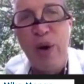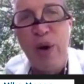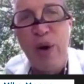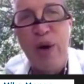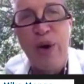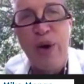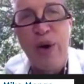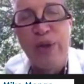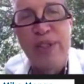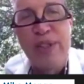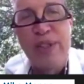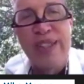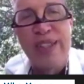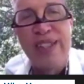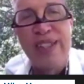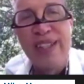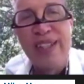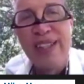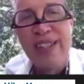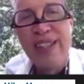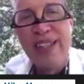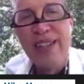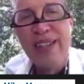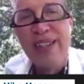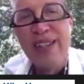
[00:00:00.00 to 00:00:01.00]
the roads,
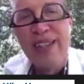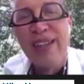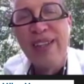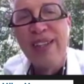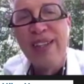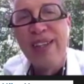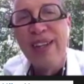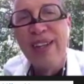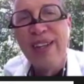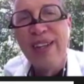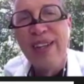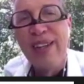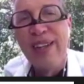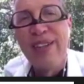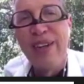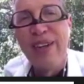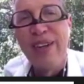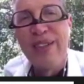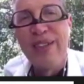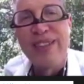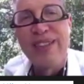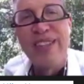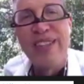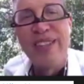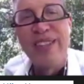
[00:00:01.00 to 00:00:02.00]

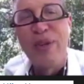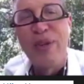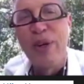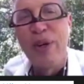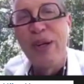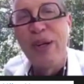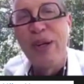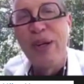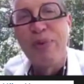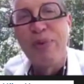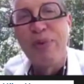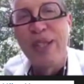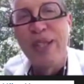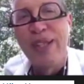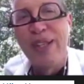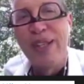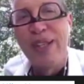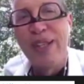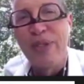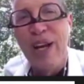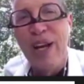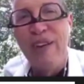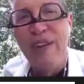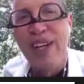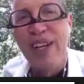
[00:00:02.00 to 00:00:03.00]
adults and grown-ups
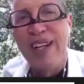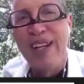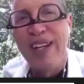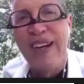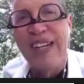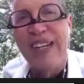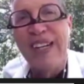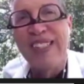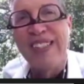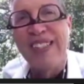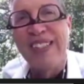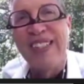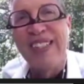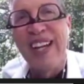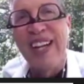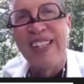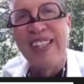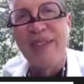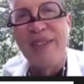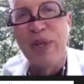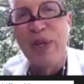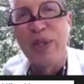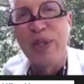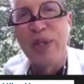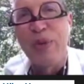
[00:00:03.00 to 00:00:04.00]
driving cars are
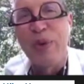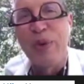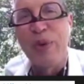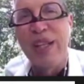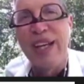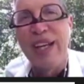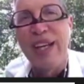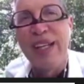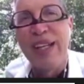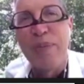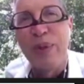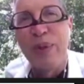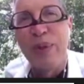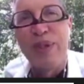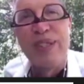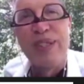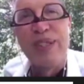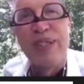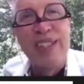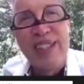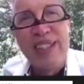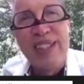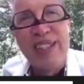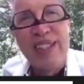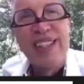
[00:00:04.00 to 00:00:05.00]
not the most
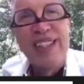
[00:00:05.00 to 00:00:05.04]
reliable.